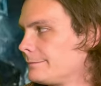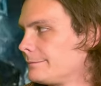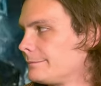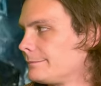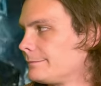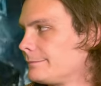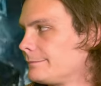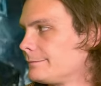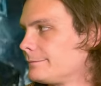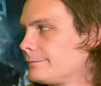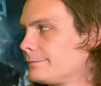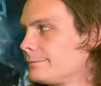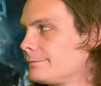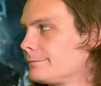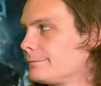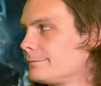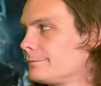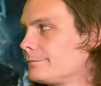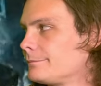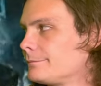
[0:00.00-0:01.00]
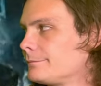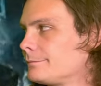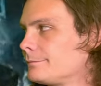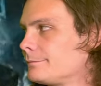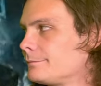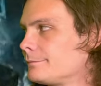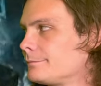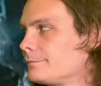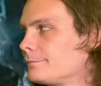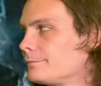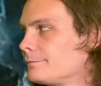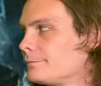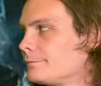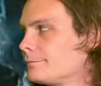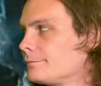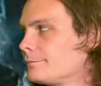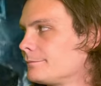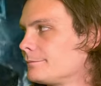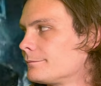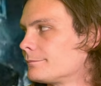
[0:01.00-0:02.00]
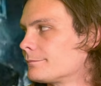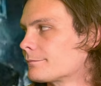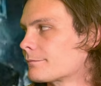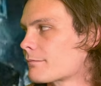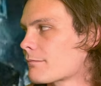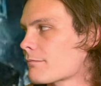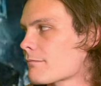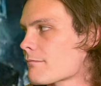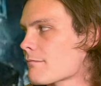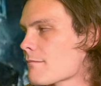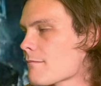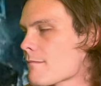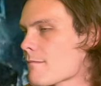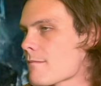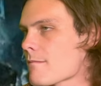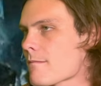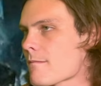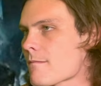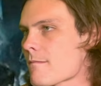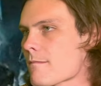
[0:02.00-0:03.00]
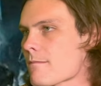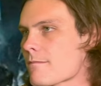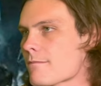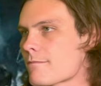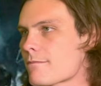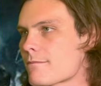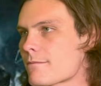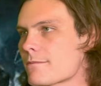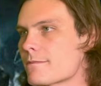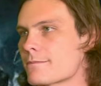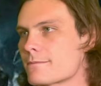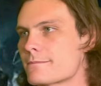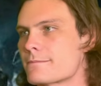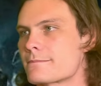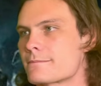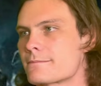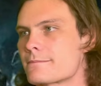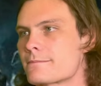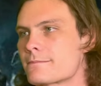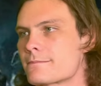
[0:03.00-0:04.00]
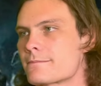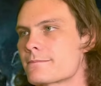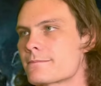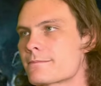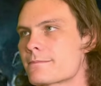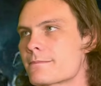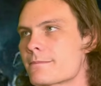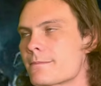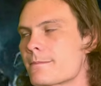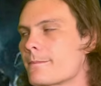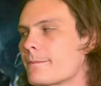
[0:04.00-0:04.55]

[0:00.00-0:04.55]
This person isn't speaking.